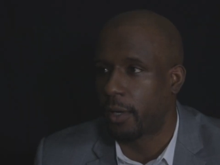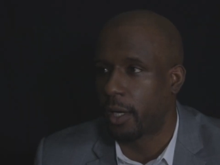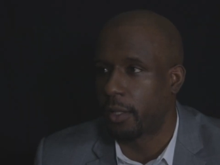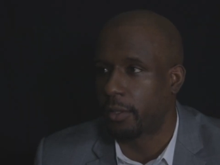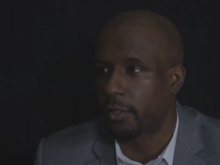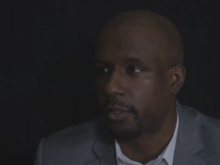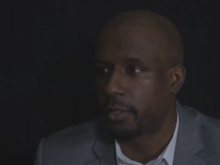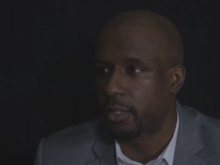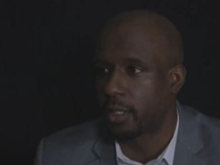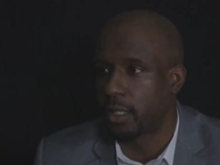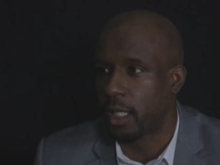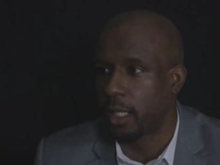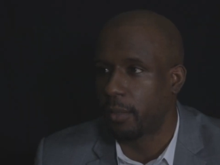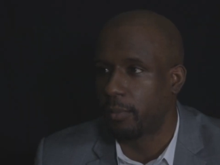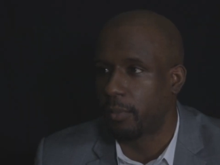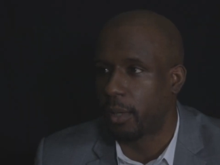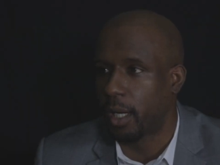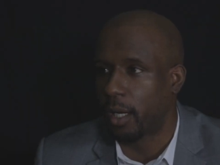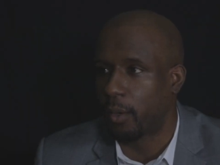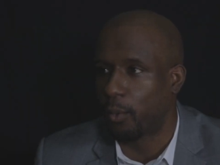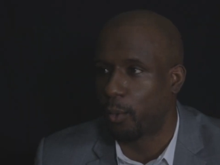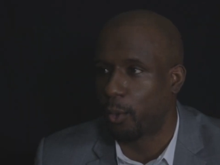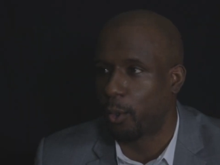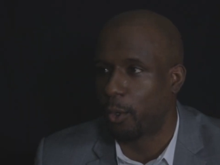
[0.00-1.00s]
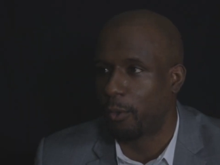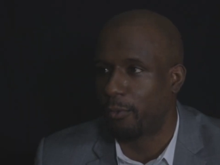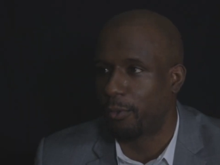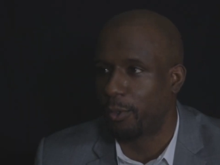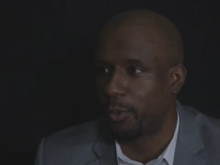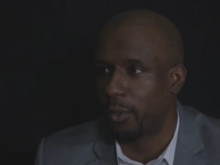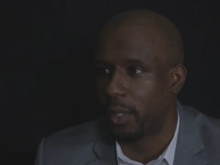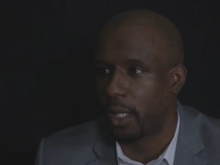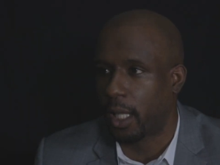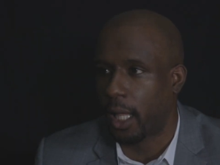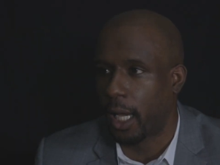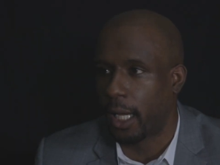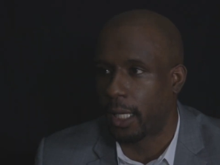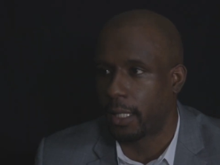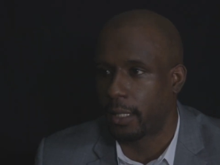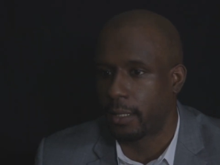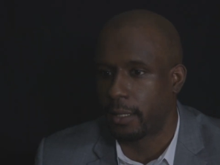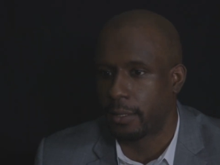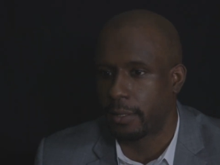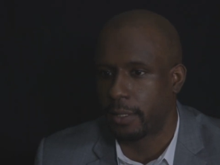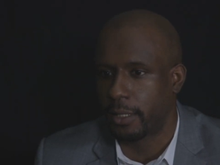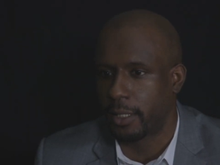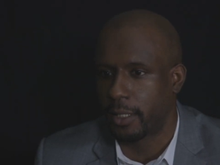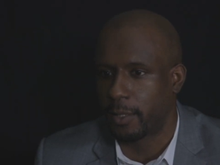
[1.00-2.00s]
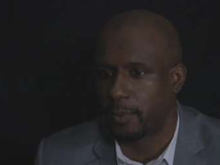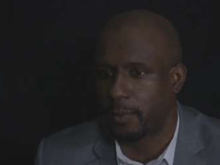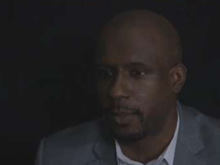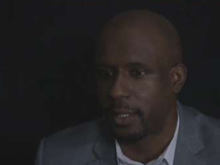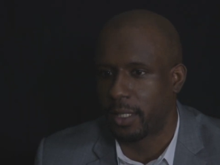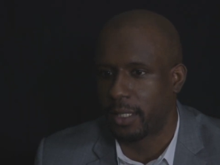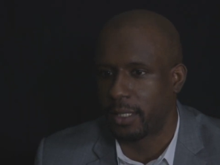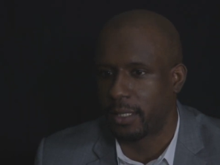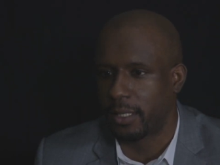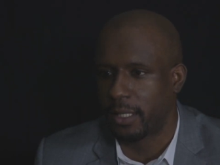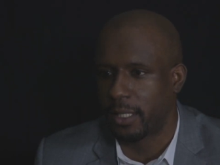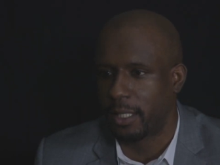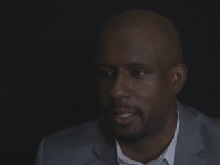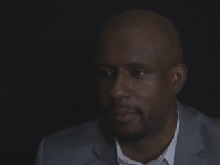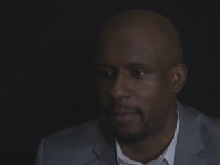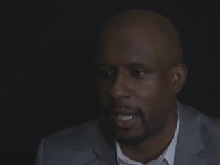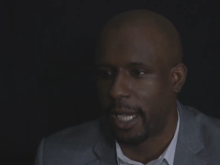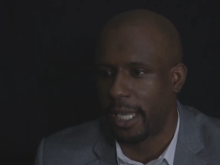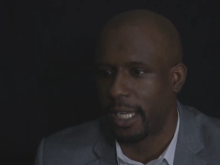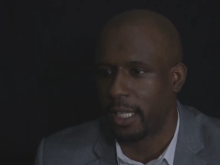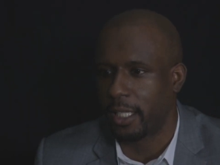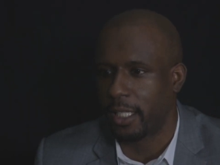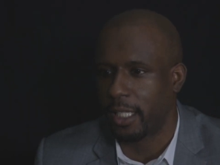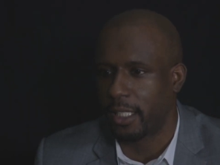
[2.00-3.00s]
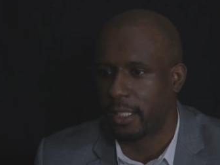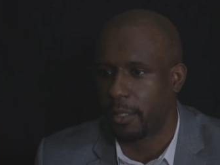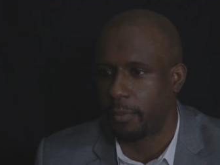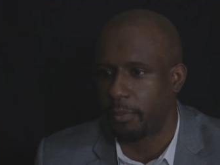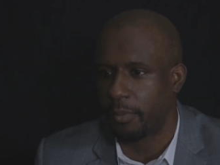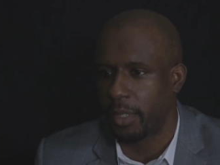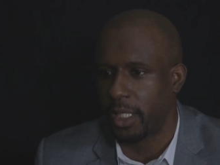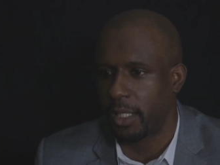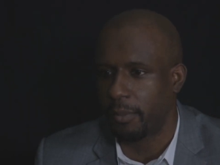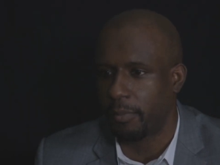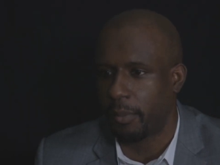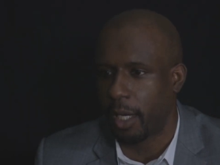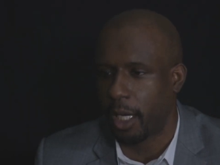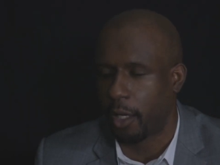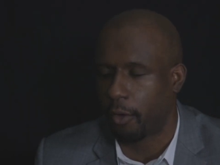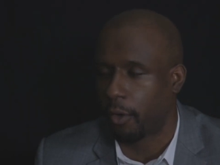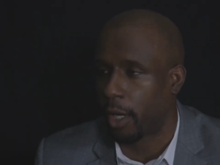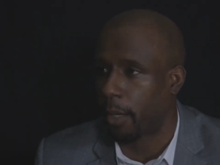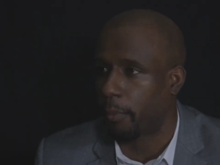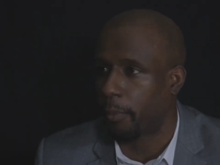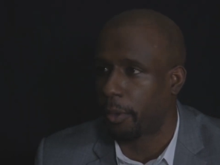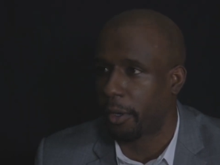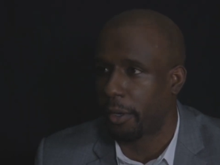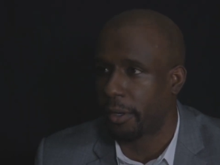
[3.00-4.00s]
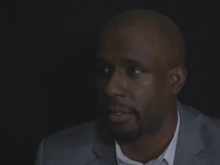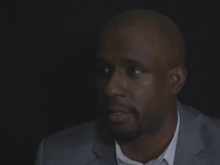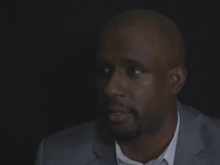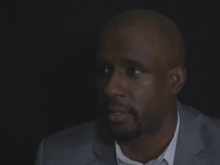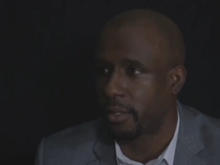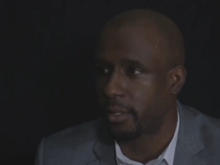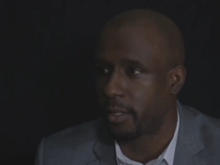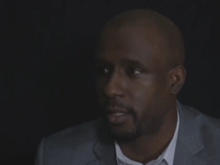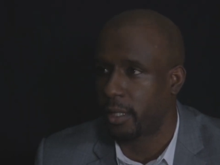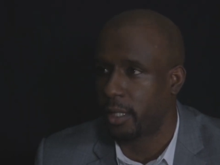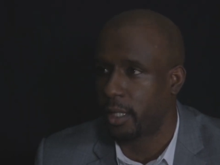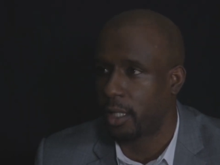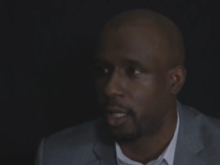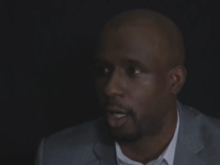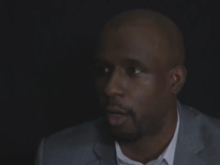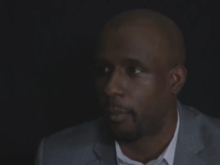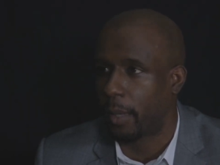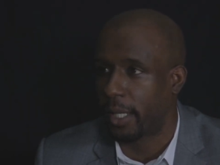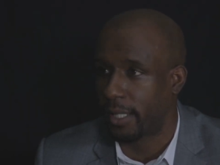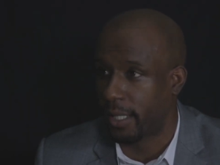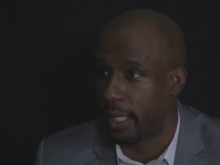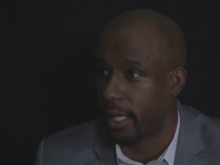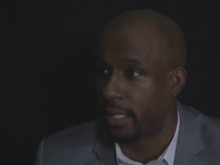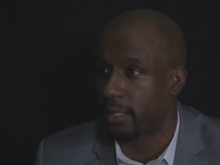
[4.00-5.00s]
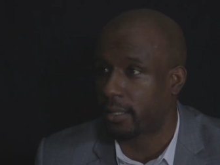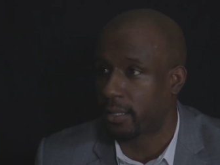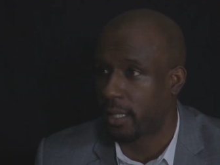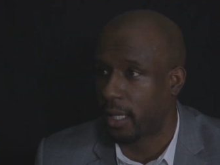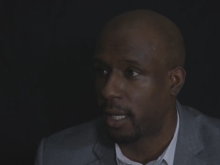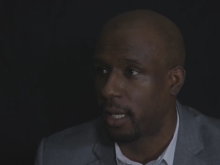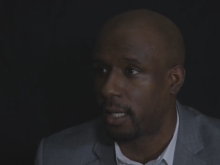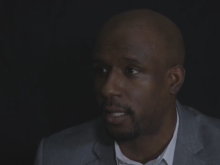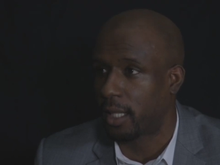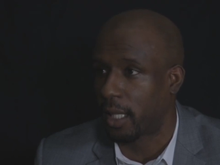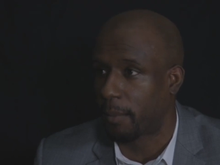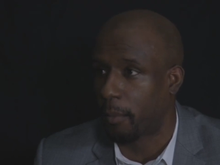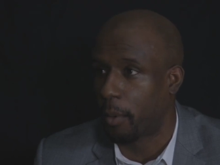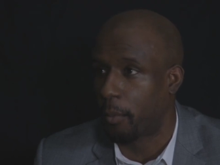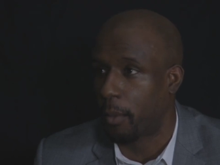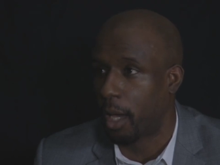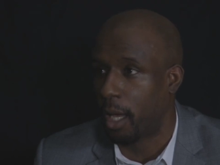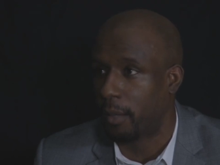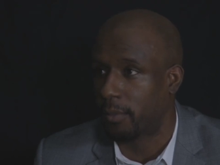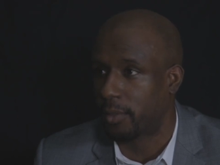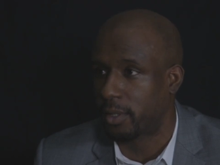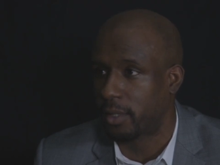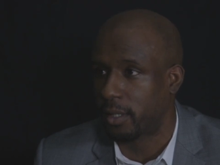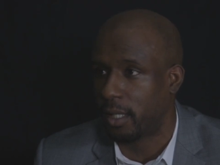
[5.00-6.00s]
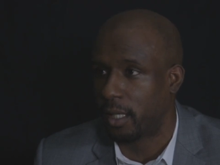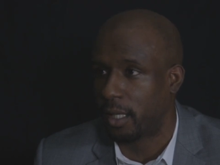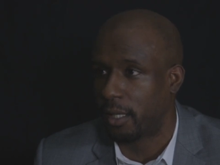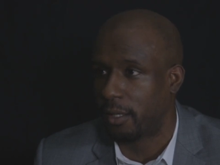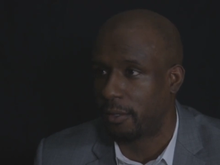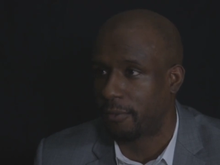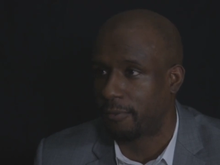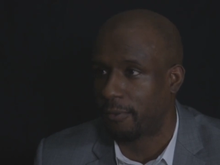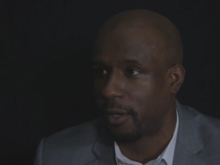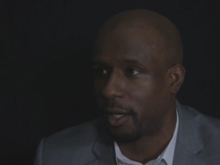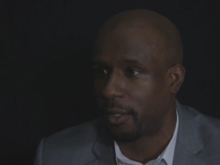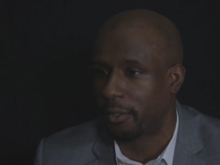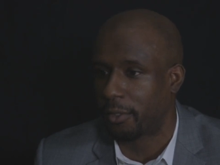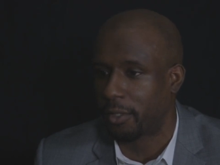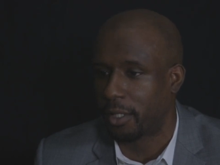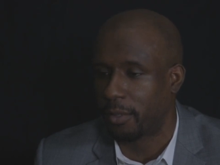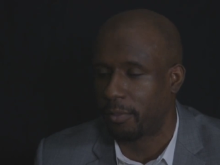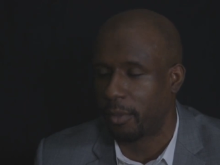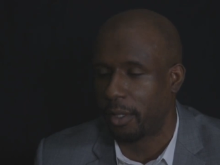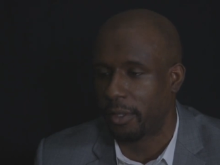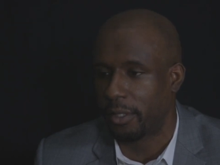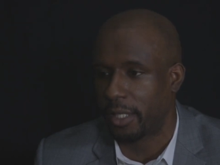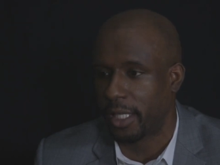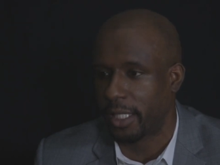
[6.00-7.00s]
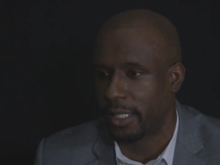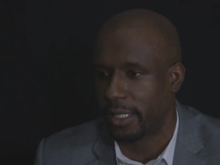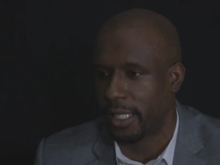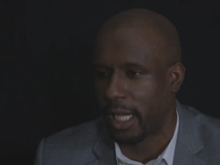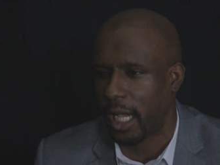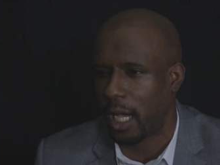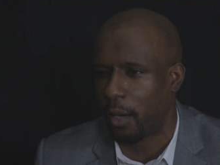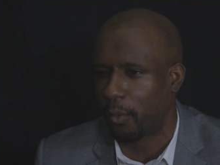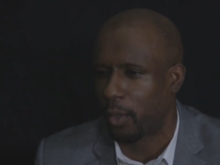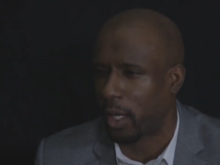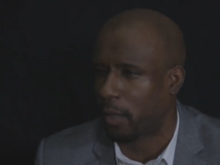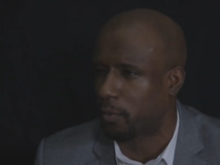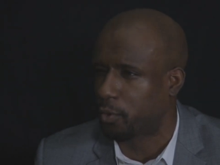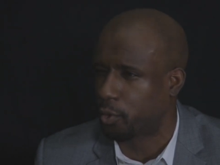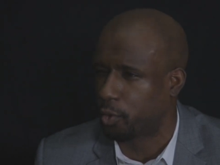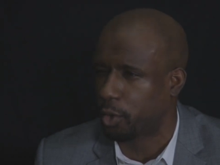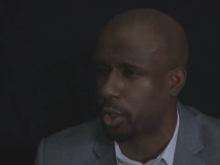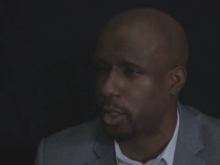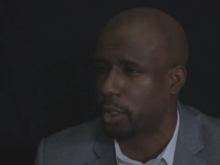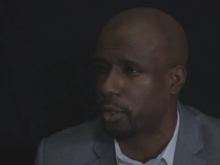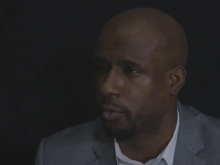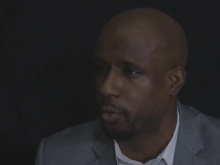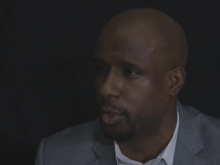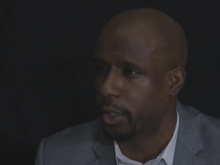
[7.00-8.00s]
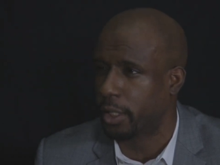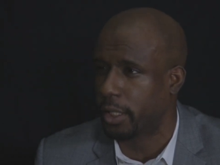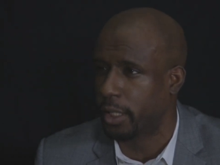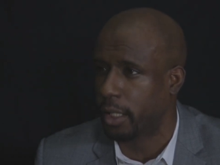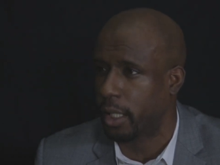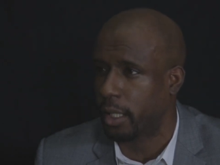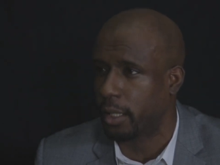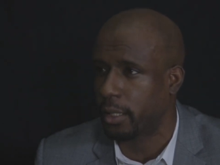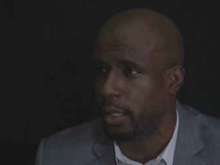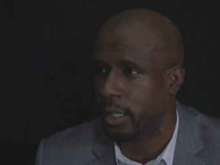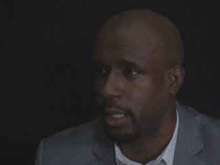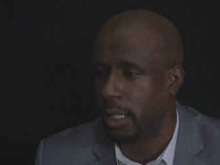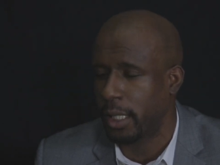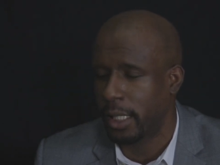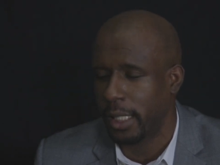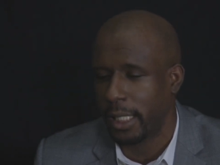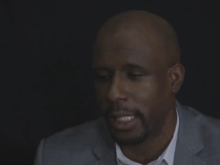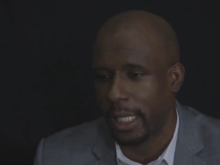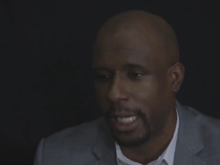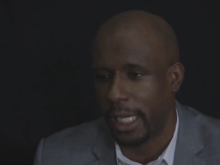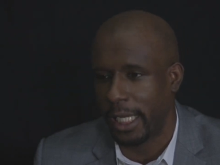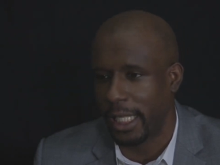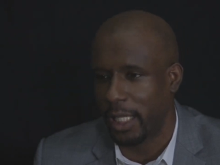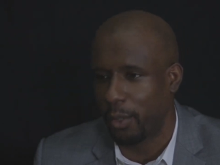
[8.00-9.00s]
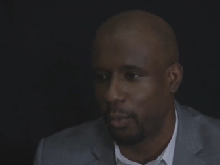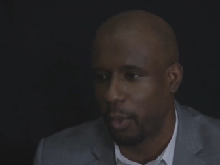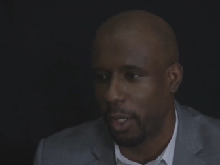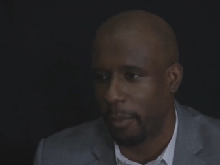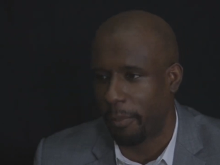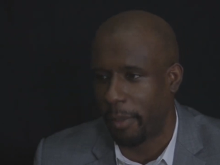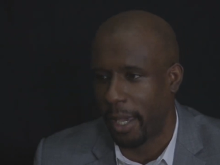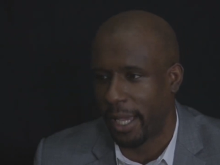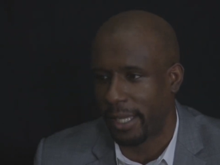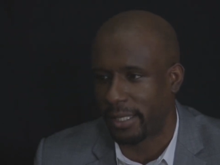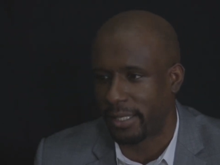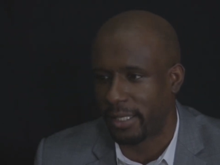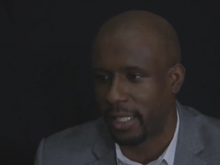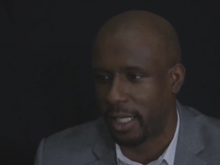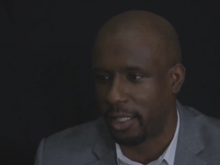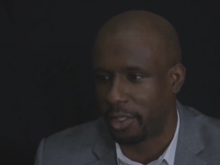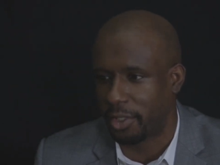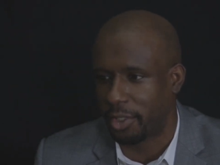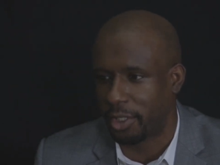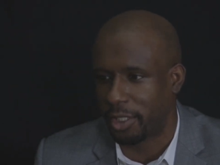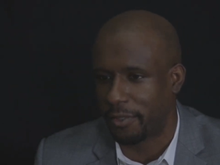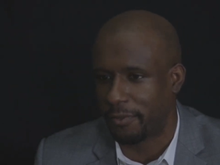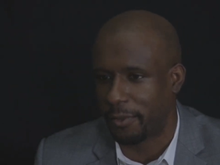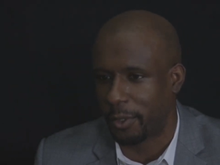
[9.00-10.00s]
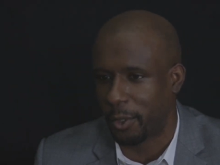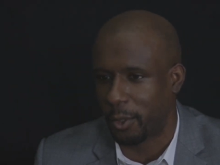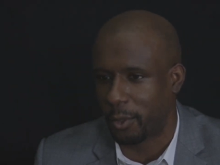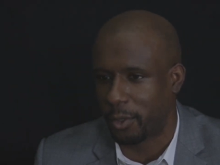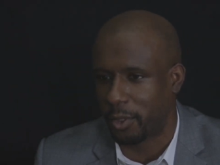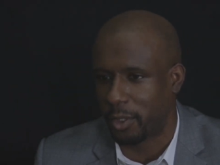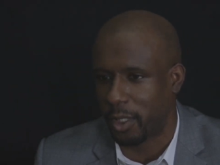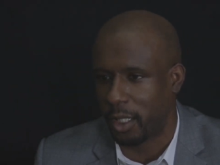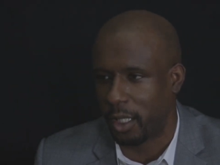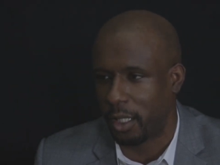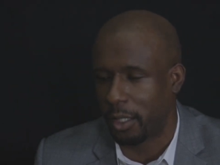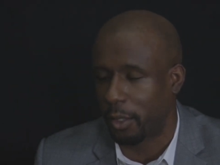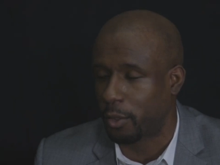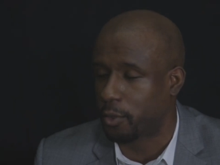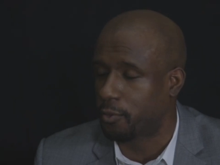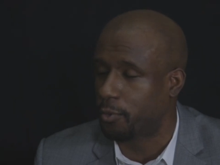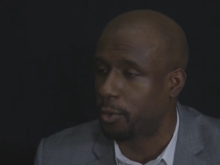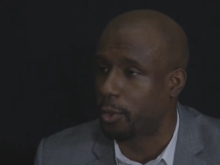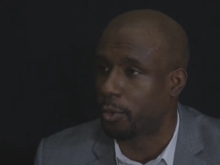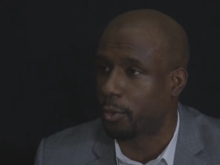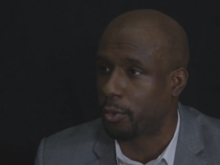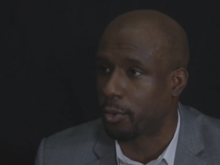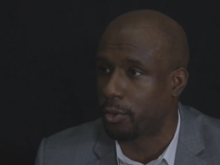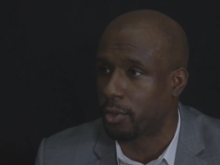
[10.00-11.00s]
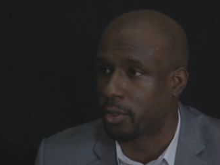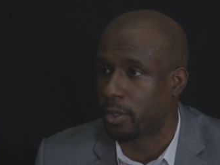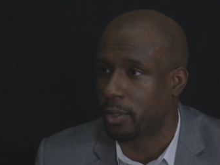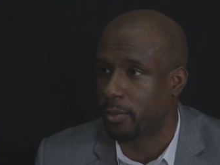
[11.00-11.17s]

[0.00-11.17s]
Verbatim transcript: father shaped my worldview a lot, just because um, I didn't get to meet my grandparents on my dad's side. Like my mom's uh, father and mother, they died when I was really, really young, and he went back to Nigeria for those uh, those funerals.